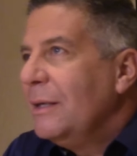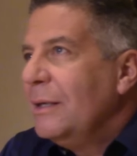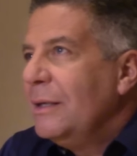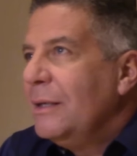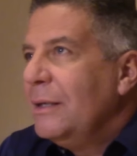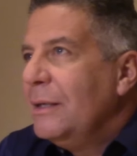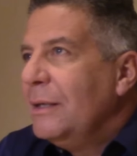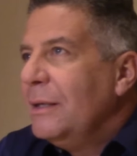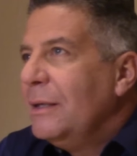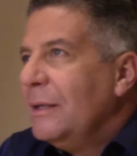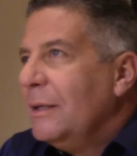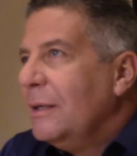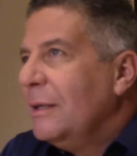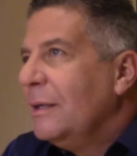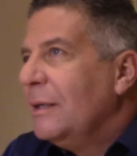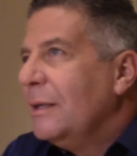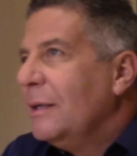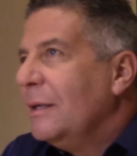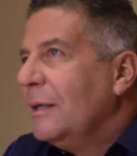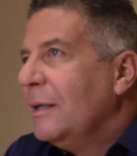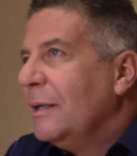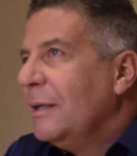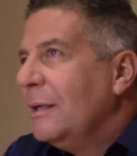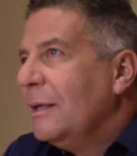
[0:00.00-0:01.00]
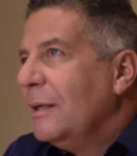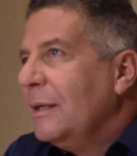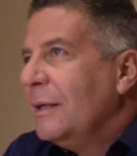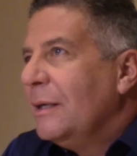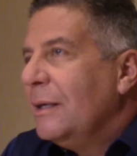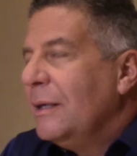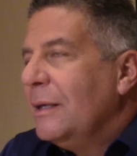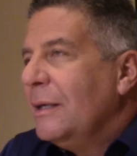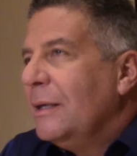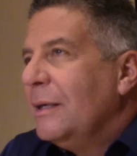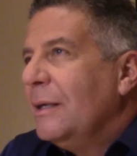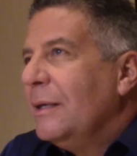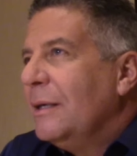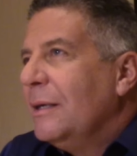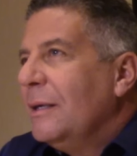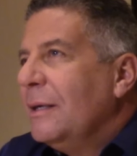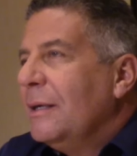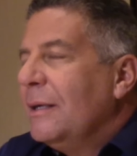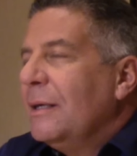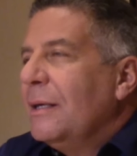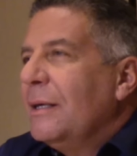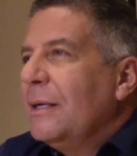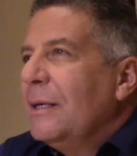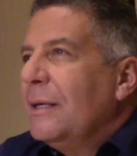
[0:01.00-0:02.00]
you do things like this and get
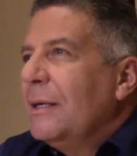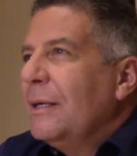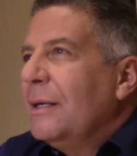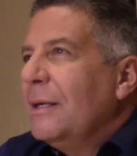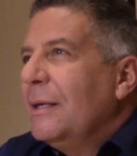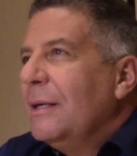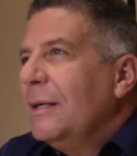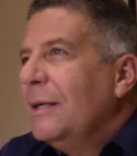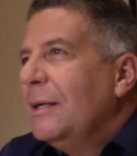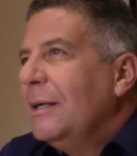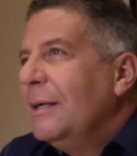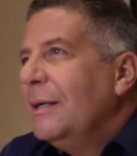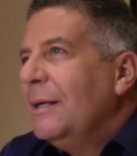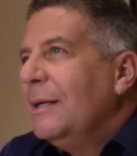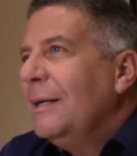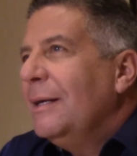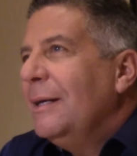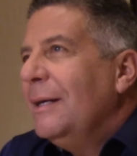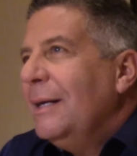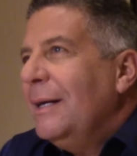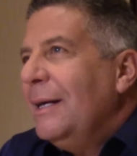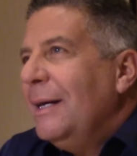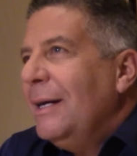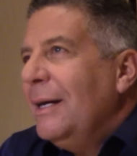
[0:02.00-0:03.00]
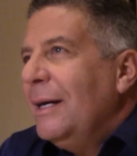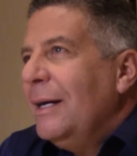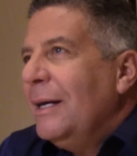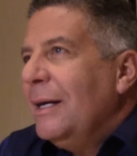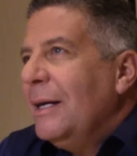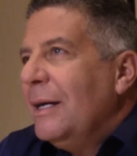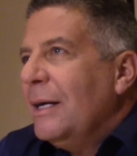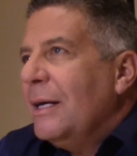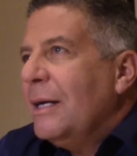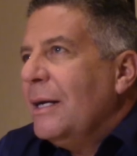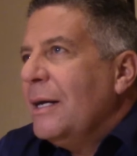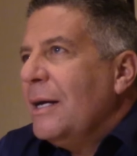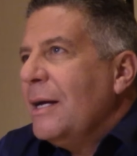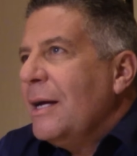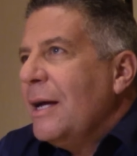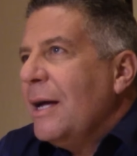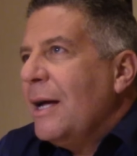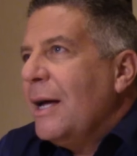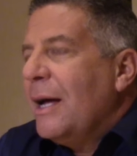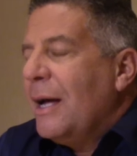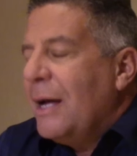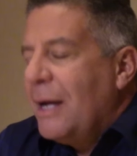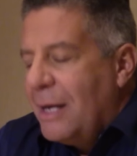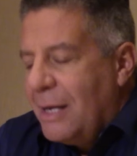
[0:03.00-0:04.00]
around the media and start talking
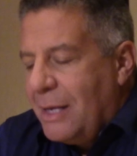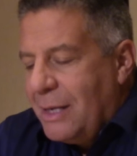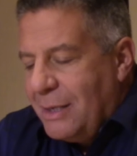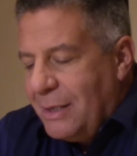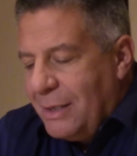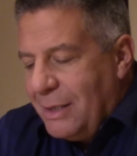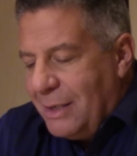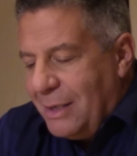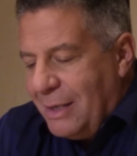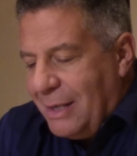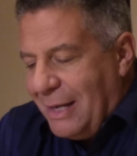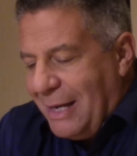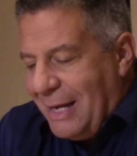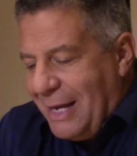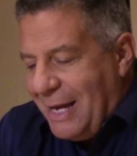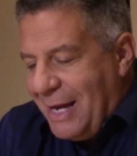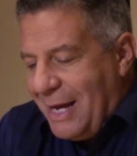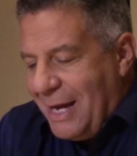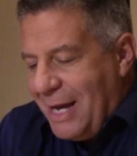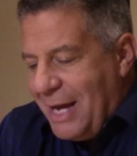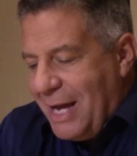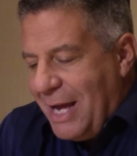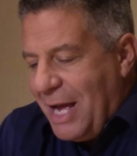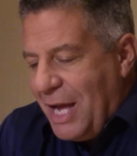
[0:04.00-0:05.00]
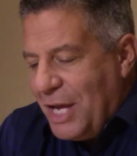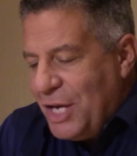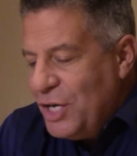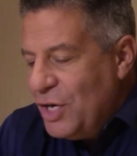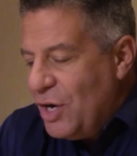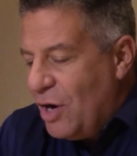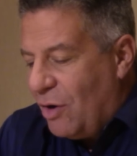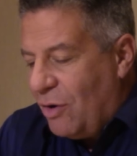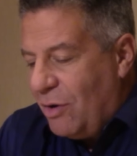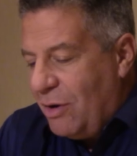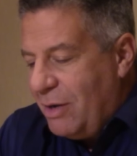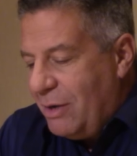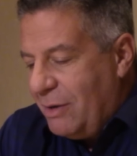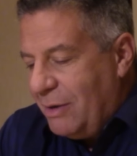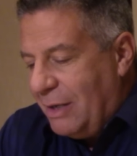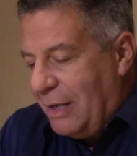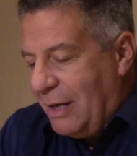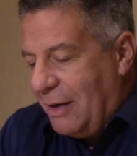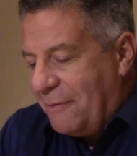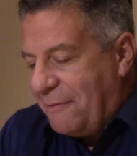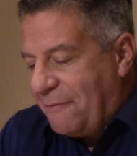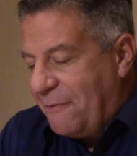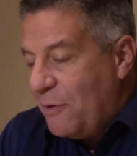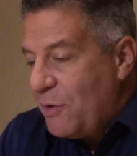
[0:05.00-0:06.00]
about the Auburn program? You know,
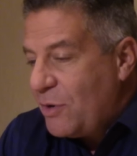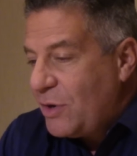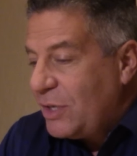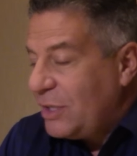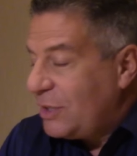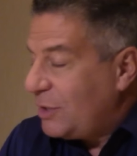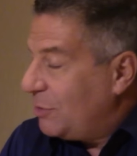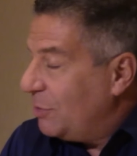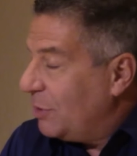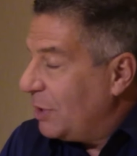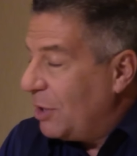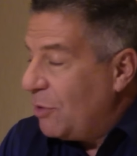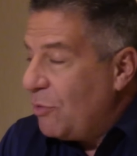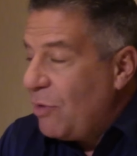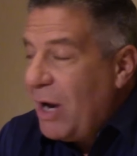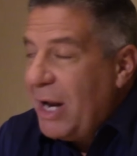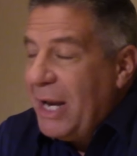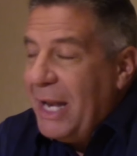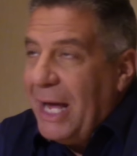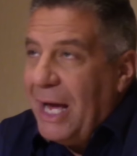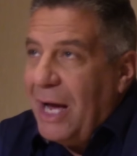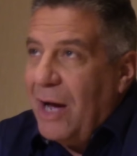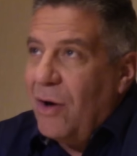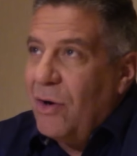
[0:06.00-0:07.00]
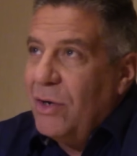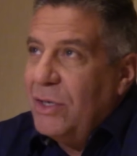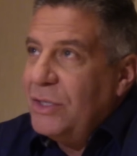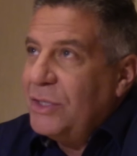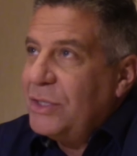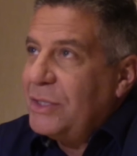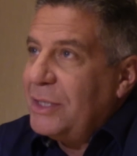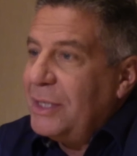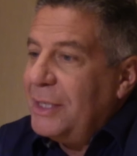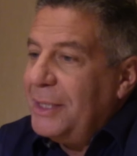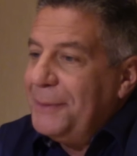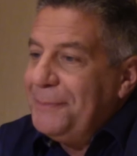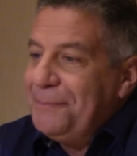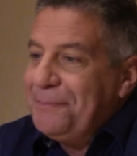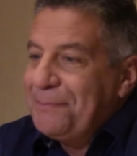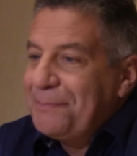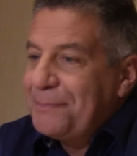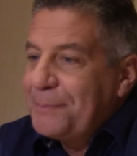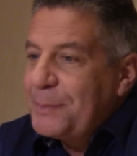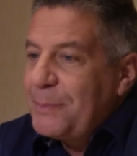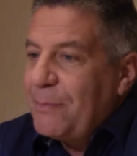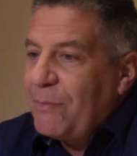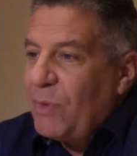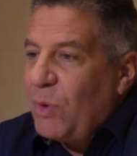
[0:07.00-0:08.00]
our focus really right now is um,
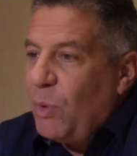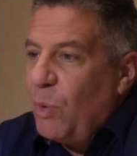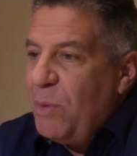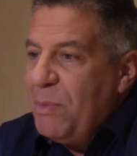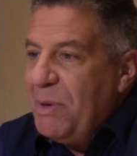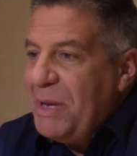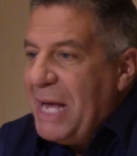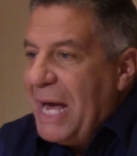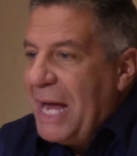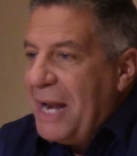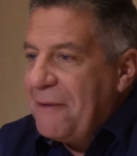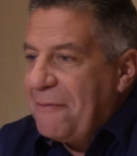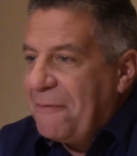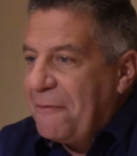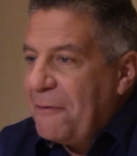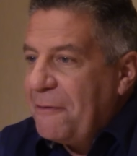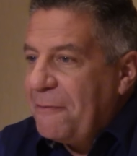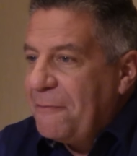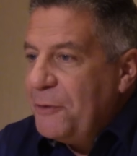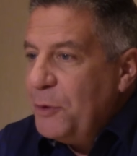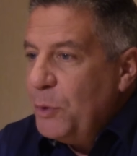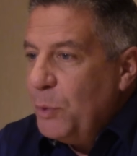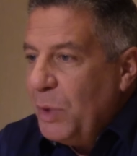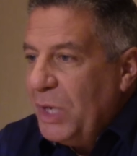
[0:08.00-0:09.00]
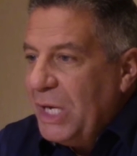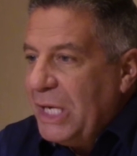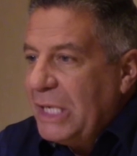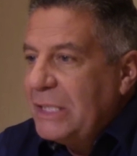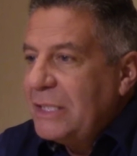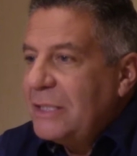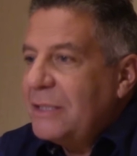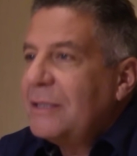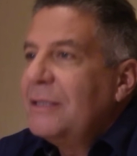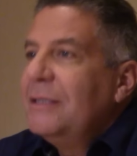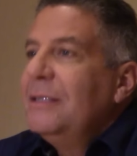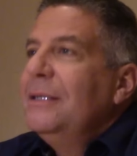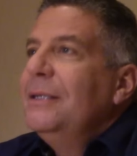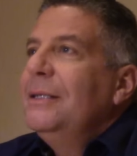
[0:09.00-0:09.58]
we've been at it for a few weeks